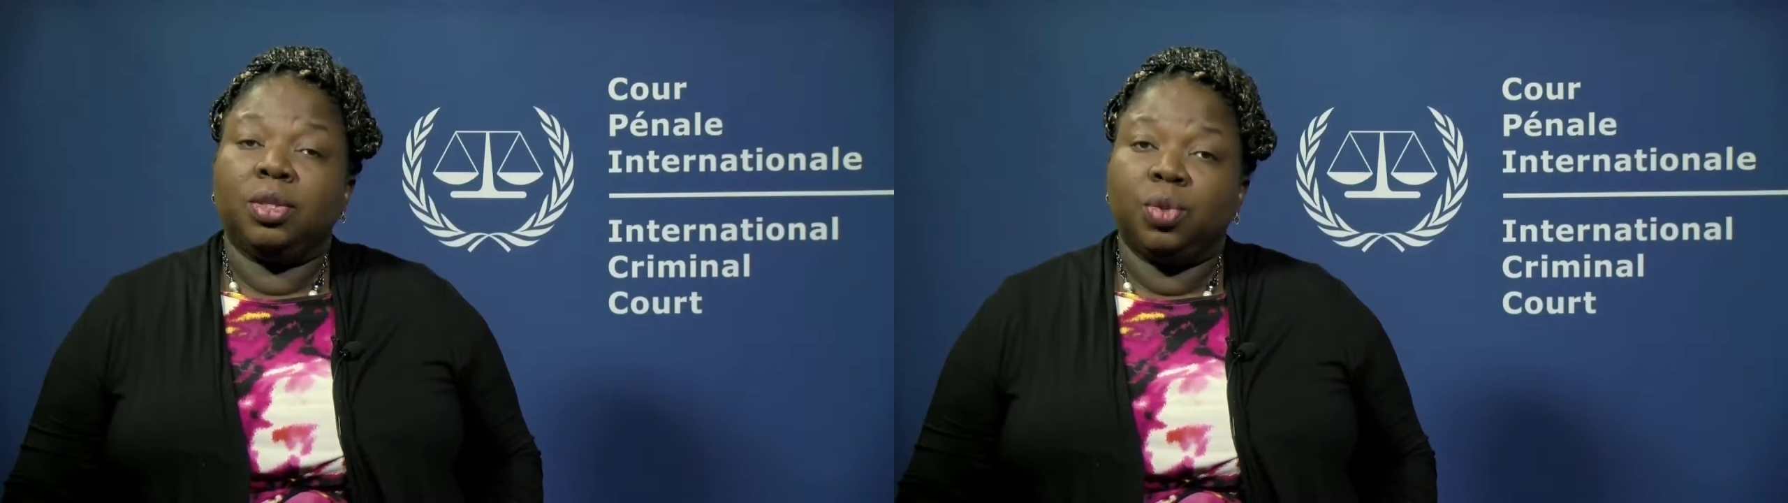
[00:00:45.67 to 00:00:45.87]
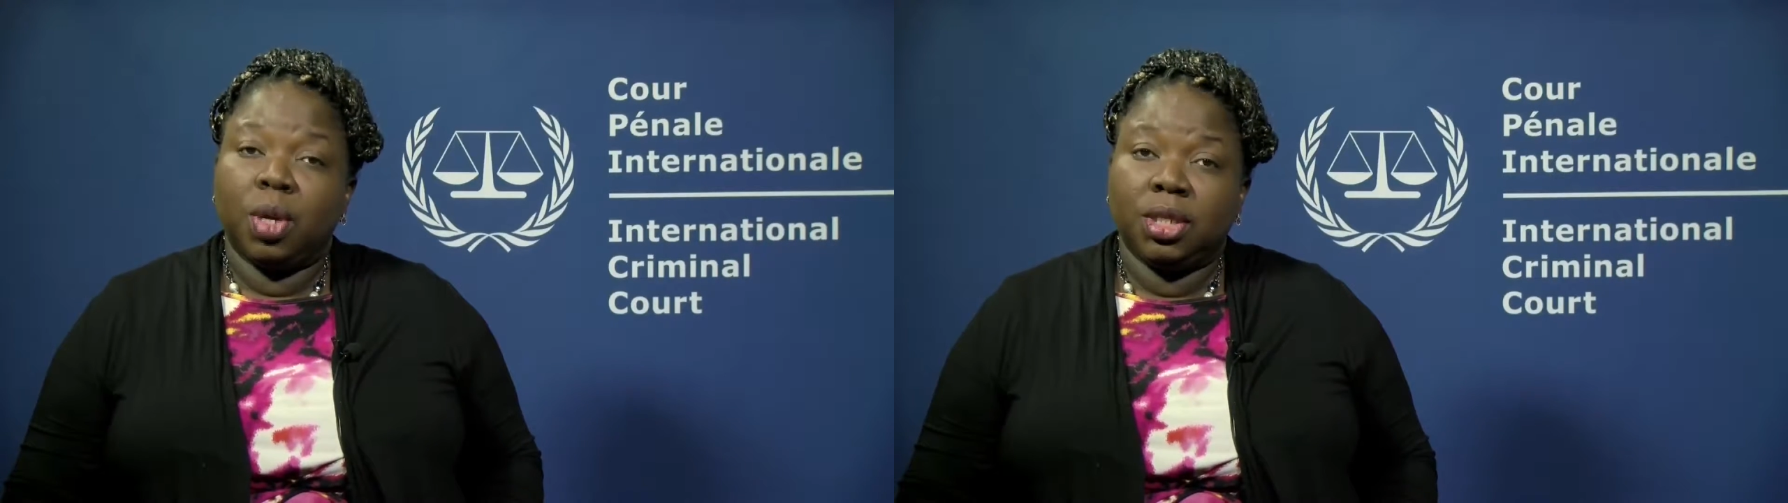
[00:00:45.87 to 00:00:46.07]

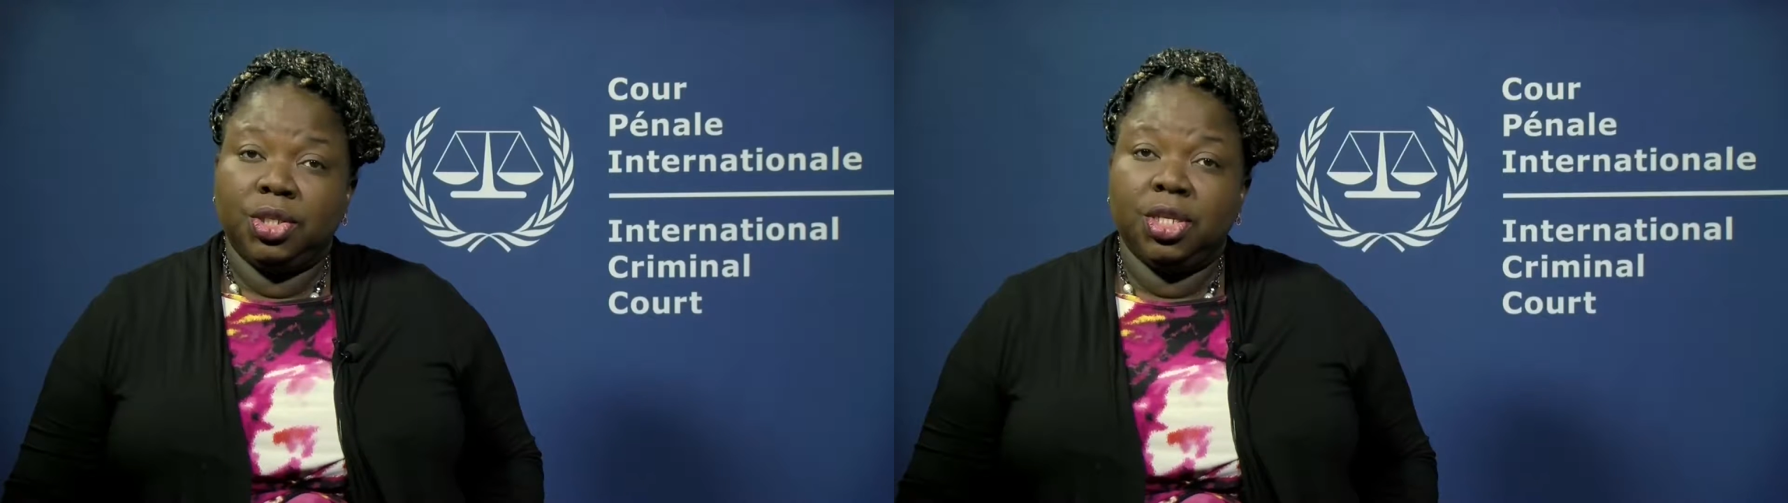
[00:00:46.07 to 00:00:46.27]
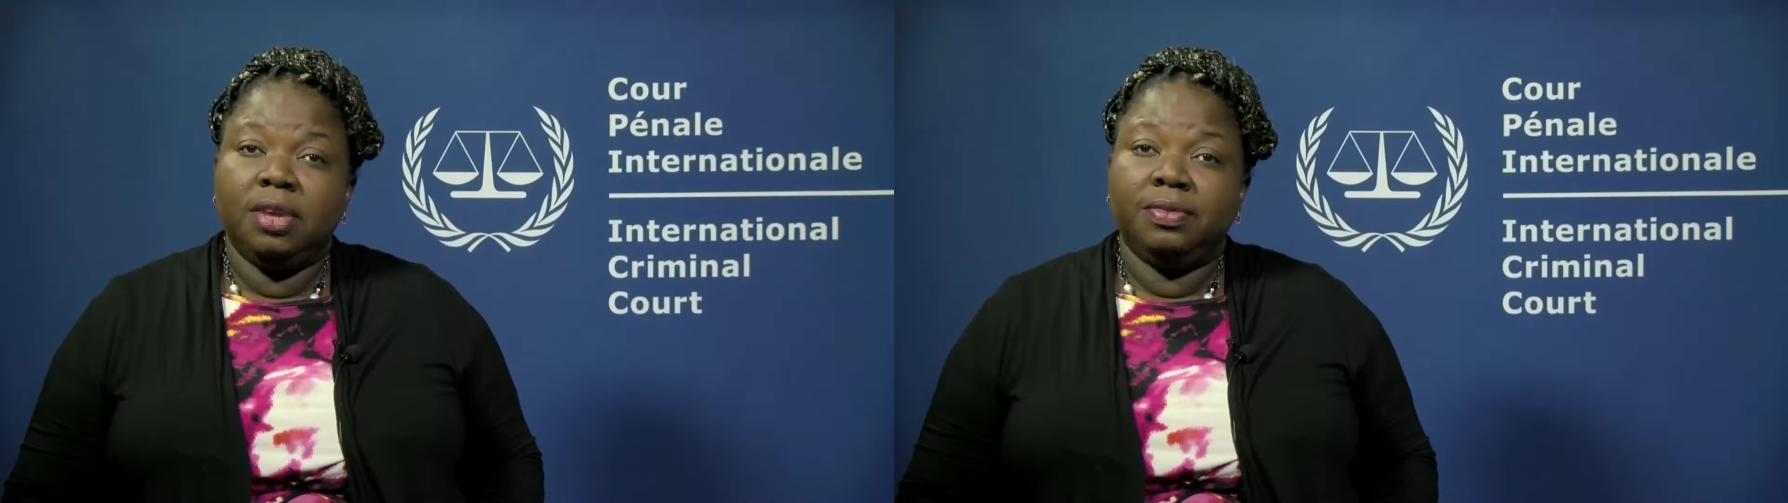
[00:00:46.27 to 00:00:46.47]
To
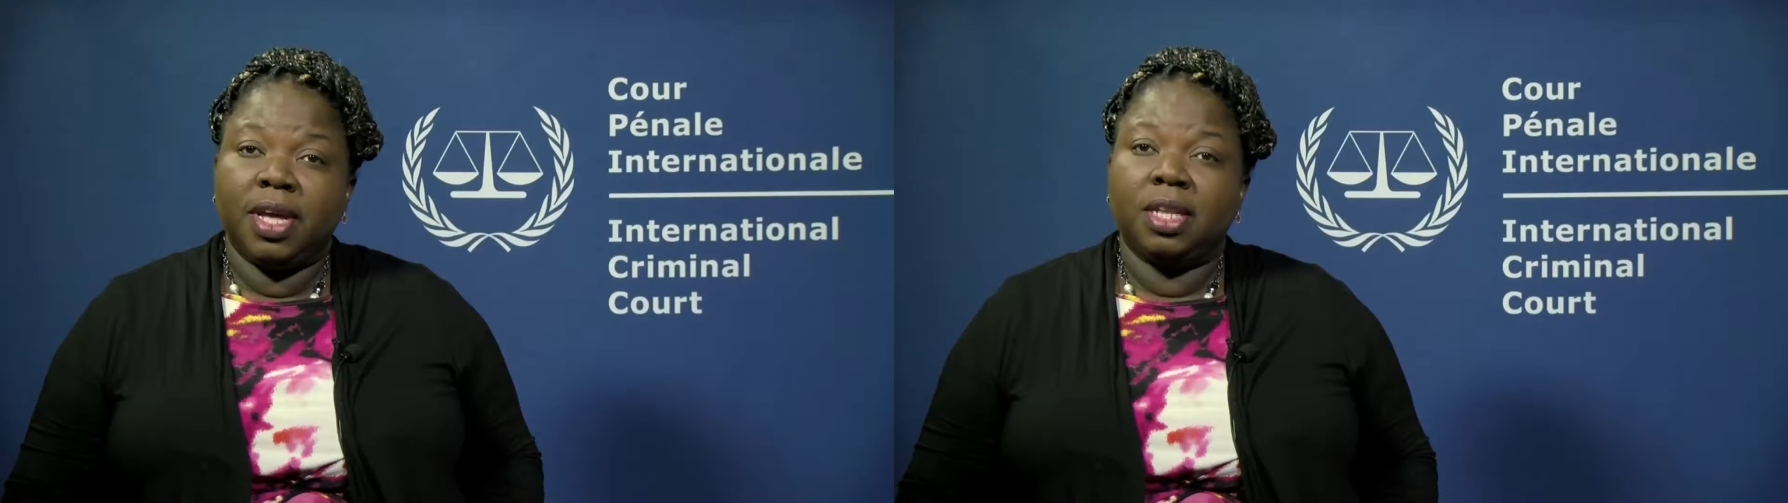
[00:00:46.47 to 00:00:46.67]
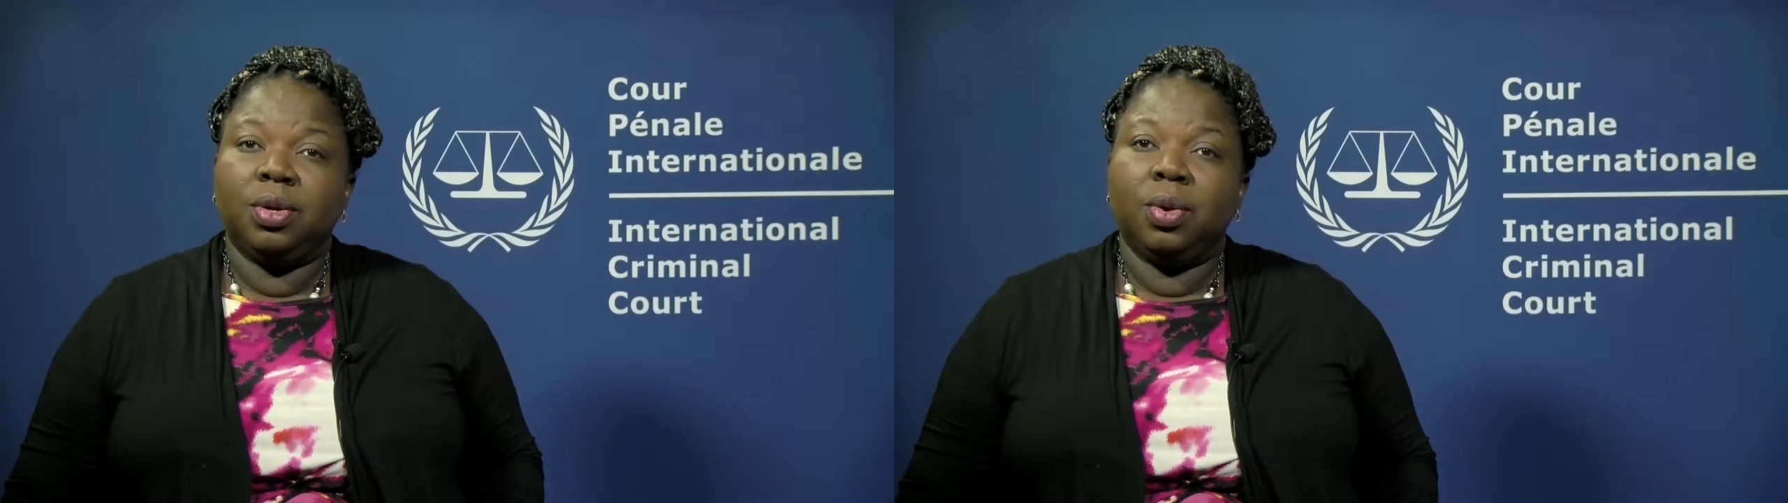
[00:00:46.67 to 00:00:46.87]
achieve
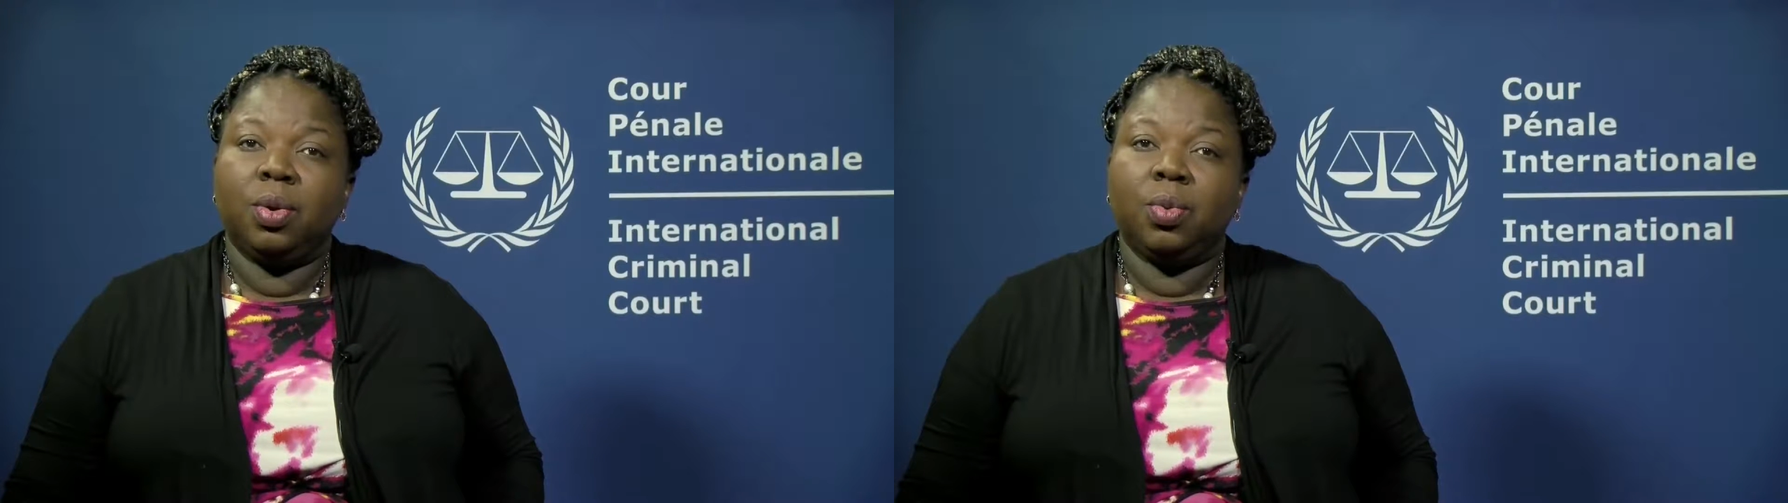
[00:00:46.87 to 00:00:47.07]
that goal,